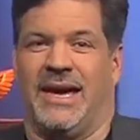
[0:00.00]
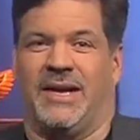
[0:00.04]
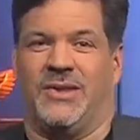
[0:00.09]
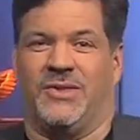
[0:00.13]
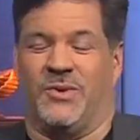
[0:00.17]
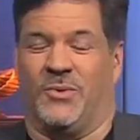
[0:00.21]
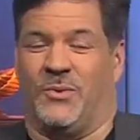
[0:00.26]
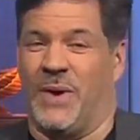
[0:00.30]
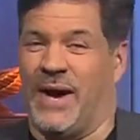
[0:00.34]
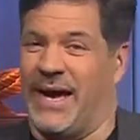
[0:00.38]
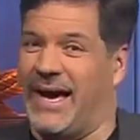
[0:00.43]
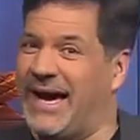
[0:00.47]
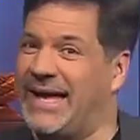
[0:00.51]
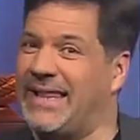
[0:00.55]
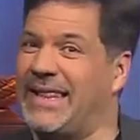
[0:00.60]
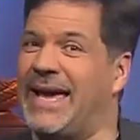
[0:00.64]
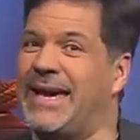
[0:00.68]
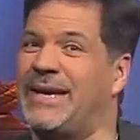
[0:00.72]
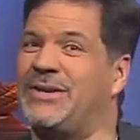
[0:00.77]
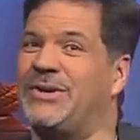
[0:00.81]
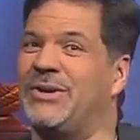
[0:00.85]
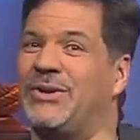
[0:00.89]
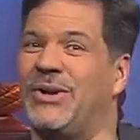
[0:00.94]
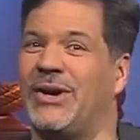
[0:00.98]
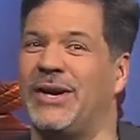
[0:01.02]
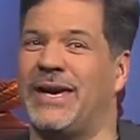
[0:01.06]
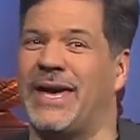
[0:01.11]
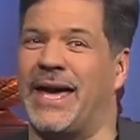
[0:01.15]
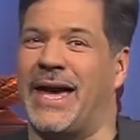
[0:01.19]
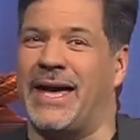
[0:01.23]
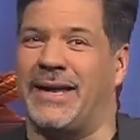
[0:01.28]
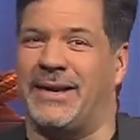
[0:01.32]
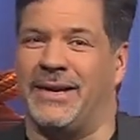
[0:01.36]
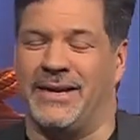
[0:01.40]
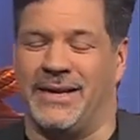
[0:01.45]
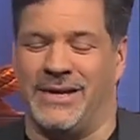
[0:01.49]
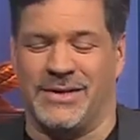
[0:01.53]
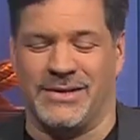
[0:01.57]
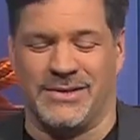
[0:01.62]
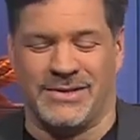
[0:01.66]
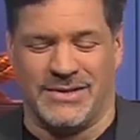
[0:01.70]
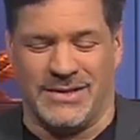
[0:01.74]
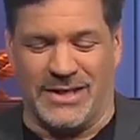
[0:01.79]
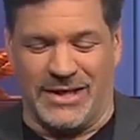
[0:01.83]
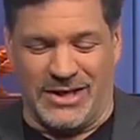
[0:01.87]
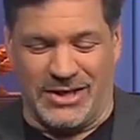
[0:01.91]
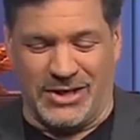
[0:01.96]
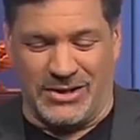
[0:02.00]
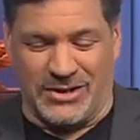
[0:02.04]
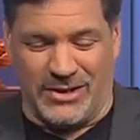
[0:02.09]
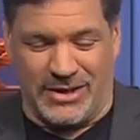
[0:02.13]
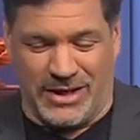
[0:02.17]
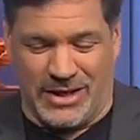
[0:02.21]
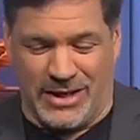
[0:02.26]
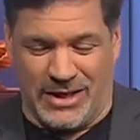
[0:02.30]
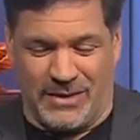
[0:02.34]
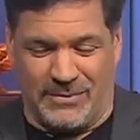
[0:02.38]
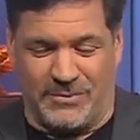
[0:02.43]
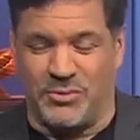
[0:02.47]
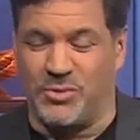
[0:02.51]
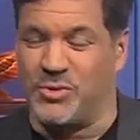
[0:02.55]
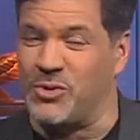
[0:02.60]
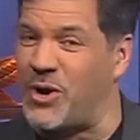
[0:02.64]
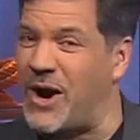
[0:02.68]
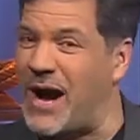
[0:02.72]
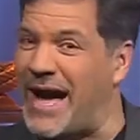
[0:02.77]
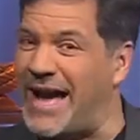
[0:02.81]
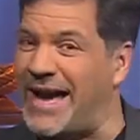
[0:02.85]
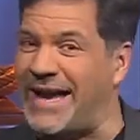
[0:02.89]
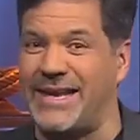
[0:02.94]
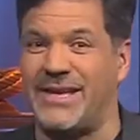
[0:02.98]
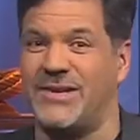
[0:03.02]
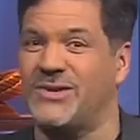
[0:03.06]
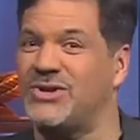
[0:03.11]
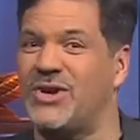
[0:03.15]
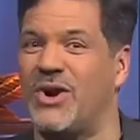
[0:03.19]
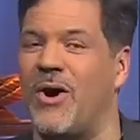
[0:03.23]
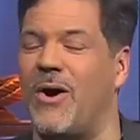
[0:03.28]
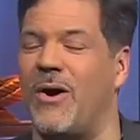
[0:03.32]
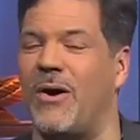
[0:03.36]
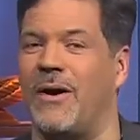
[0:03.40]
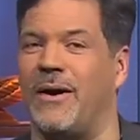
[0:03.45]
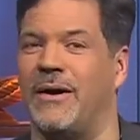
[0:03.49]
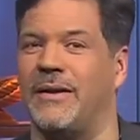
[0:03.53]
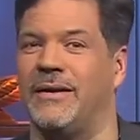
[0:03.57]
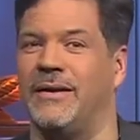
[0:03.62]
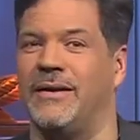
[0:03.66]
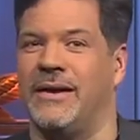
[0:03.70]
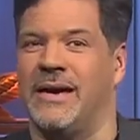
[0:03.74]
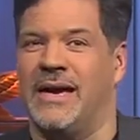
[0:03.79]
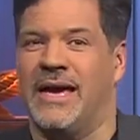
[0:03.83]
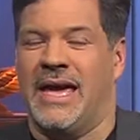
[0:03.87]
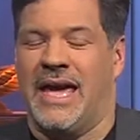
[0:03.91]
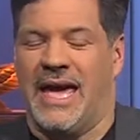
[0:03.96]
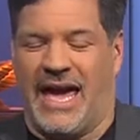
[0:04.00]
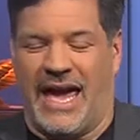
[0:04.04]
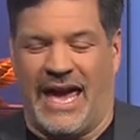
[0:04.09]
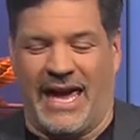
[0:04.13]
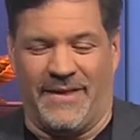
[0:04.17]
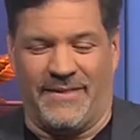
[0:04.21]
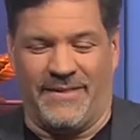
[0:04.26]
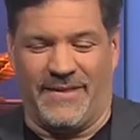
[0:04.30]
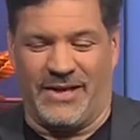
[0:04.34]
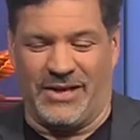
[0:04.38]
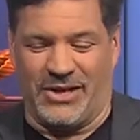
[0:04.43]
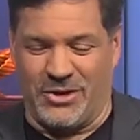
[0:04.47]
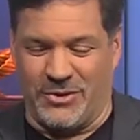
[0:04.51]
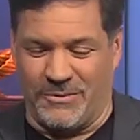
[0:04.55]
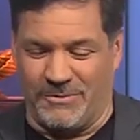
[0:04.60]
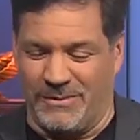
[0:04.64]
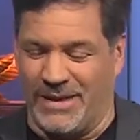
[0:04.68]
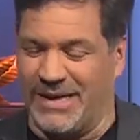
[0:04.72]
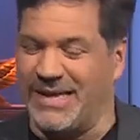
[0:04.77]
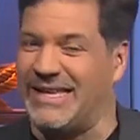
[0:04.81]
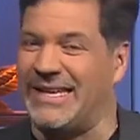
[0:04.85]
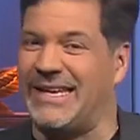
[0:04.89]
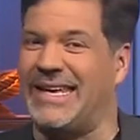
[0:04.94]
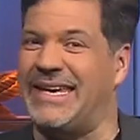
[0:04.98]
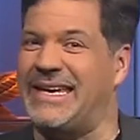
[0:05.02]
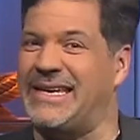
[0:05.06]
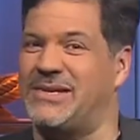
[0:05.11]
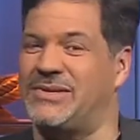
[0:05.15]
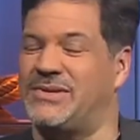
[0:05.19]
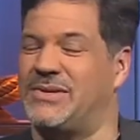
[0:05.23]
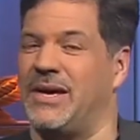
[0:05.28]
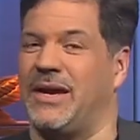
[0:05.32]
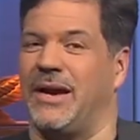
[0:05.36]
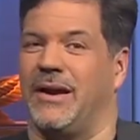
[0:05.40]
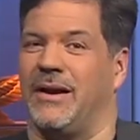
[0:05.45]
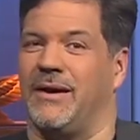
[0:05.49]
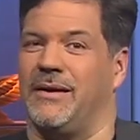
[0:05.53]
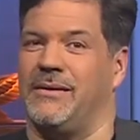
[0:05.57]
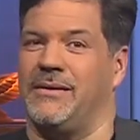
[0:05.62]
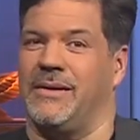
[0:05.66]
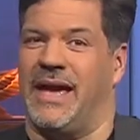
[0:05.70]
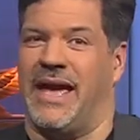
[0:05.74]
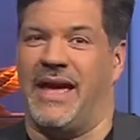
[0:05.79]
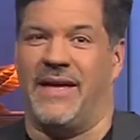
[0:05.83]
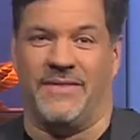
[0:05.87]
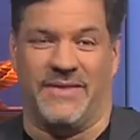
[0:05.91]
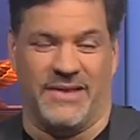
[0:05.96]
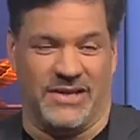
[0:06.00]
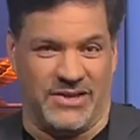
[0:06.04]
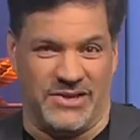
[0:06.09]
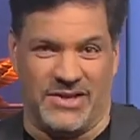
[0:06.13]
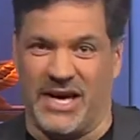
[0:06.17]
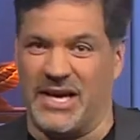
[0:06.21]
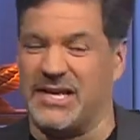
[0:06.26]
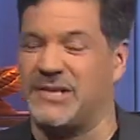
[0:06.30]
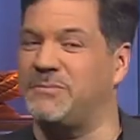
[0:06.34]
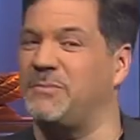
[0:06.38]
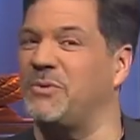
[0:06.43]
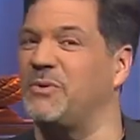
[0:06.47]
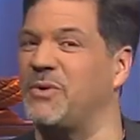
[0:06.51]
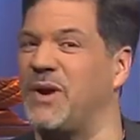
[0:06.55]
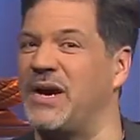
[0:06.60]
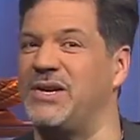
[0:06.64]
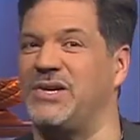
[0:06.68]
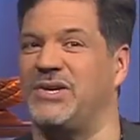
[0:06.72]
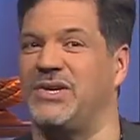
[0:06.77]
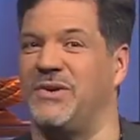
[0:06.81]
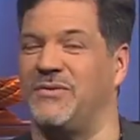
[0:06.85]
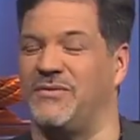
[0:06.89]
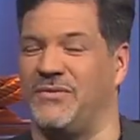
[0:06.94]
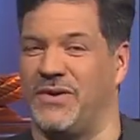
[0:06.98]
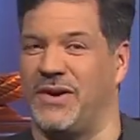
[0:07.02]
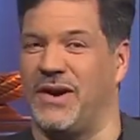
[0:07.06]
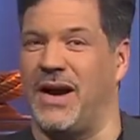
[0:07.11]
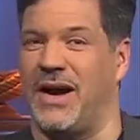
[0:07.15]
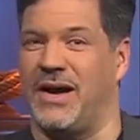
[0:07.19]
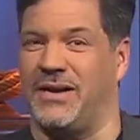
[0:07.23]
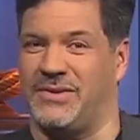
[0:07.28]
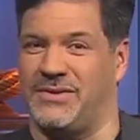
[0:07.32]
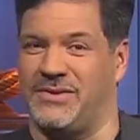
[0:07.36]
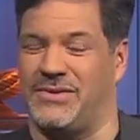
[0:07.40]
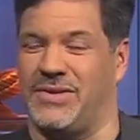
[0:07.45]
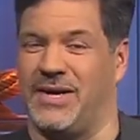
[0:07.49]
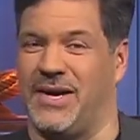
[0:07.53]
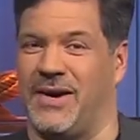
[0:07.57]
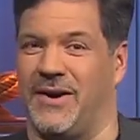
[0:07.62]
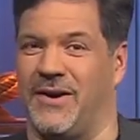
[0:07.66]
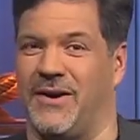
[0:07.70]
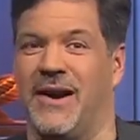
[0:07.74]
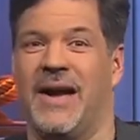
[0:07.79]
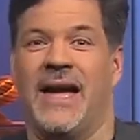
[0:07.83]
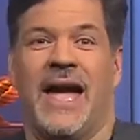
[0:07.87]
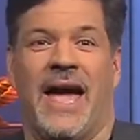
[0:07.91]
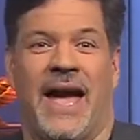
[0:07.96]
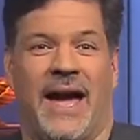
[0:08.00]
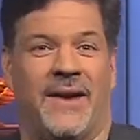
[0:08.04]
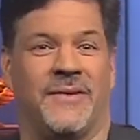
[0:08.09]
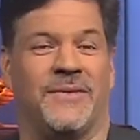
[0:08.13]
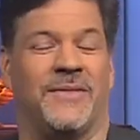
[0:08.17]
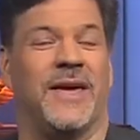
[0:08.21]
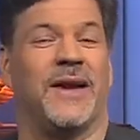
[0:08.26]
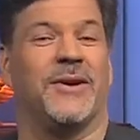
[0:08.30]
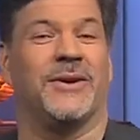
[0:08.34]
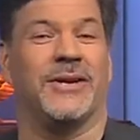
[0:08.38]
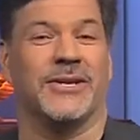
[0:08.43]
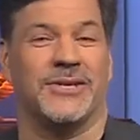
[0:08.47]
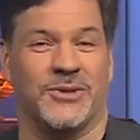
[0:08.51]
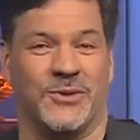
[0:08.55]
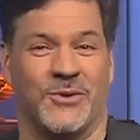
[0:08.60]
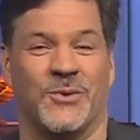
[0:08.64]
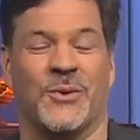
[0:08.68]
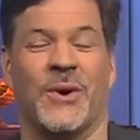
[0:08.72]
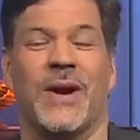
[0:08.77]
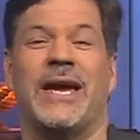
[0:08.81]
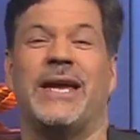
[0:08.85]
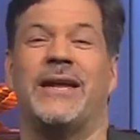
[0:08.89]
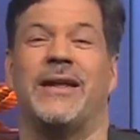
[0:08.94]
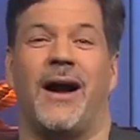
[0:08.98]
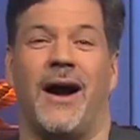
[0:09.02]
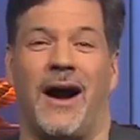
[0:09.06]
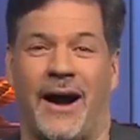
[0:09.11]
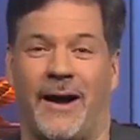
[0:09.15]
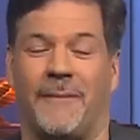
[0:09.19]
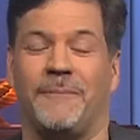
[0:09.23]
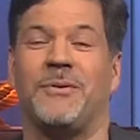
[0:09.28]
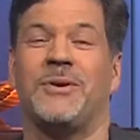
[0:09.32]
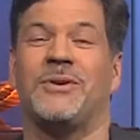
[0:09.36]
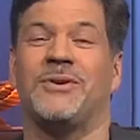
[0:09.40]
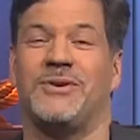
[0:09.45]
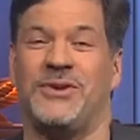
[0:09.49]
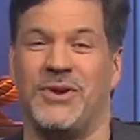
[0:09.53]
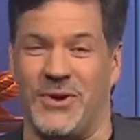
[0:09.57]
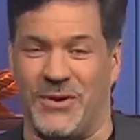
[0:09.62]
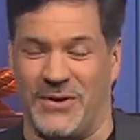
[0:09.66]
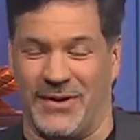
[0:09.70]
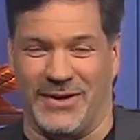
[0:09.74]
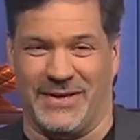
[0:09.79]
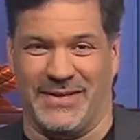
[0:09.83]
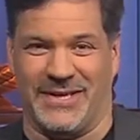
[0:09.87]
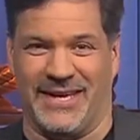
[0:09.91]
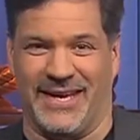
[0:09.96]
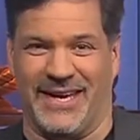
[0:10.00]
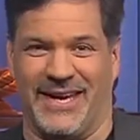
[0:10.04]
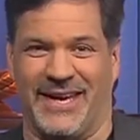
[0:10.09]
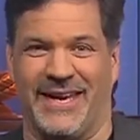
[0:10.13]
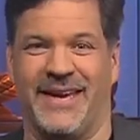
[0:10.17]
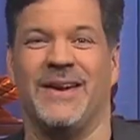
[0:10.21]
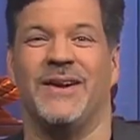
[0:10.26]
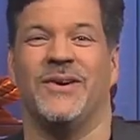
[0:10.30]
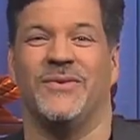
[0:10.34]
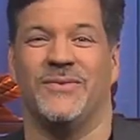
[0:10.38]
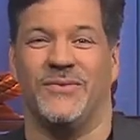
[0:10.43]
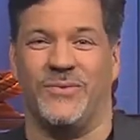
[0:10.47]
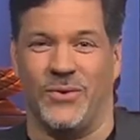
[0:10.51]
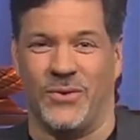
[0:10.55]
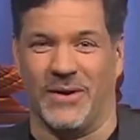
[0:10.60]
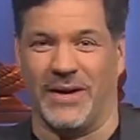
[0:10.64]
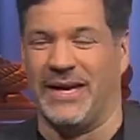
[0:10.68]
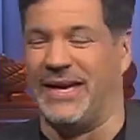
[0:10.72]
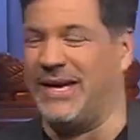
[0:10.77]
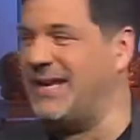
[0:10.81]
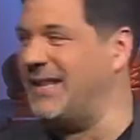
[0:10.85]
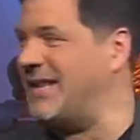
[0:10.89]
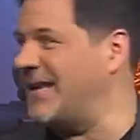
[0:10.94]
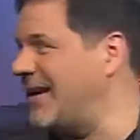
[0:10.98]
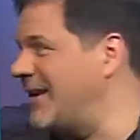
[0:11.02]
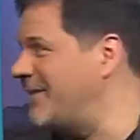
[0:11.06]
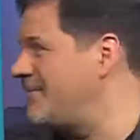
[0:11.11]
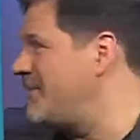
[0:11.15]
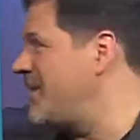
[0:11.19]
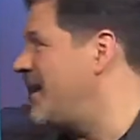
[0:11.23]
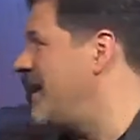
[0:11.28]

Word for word: the way I like to look at it is the, the pride is gone and the humility is there and the desperation for God is there and there is great opportunity for healing.